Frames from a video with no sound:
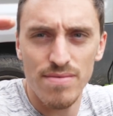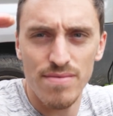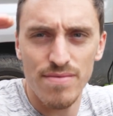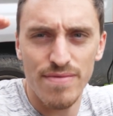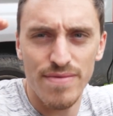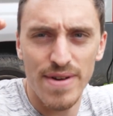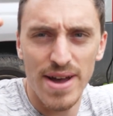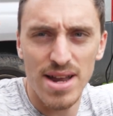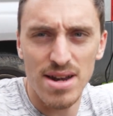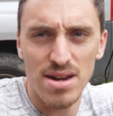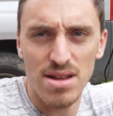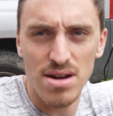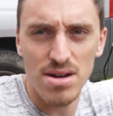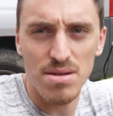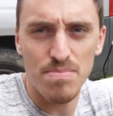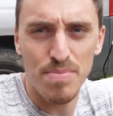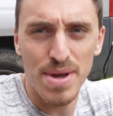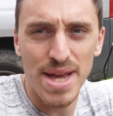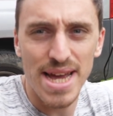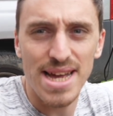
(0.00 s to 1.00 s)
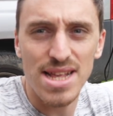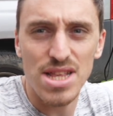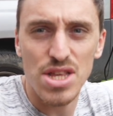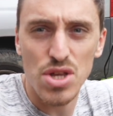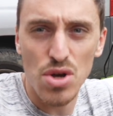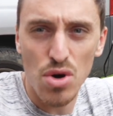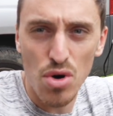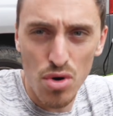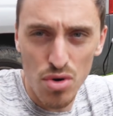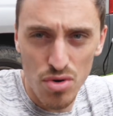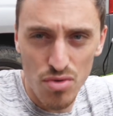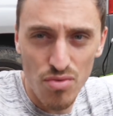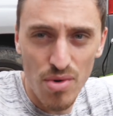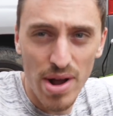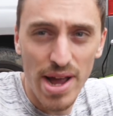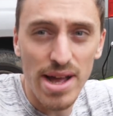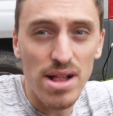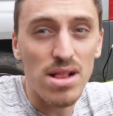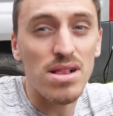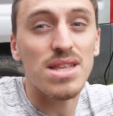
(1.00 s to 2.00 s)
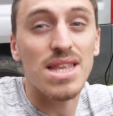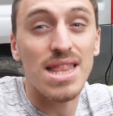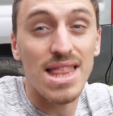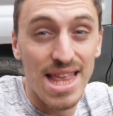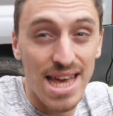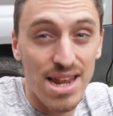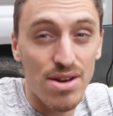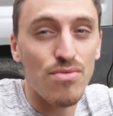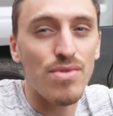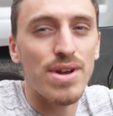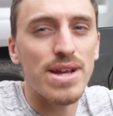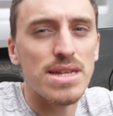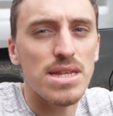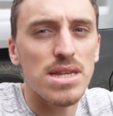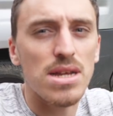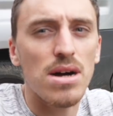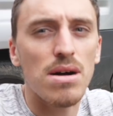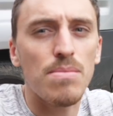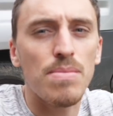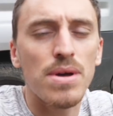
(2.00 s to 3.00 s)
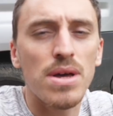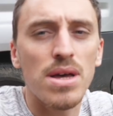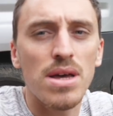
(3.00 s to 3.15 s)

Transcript: Vanguard bits on rails, then raised up.